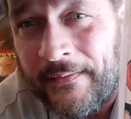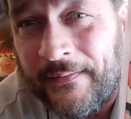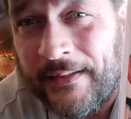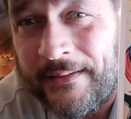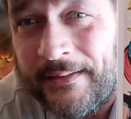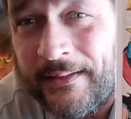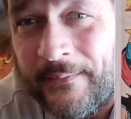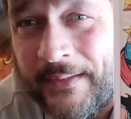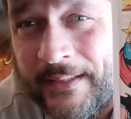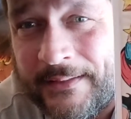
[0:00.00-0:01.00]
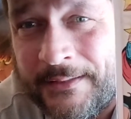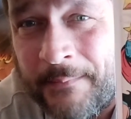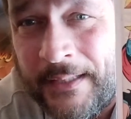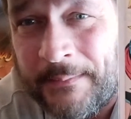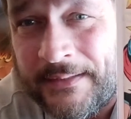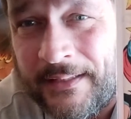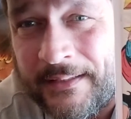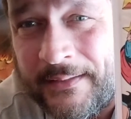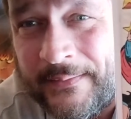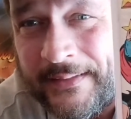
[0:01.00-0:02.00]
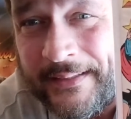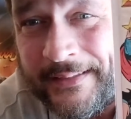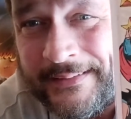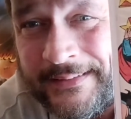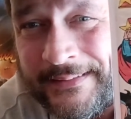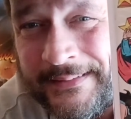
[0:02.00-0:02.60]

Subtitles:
Right there, we got some Amazon going on.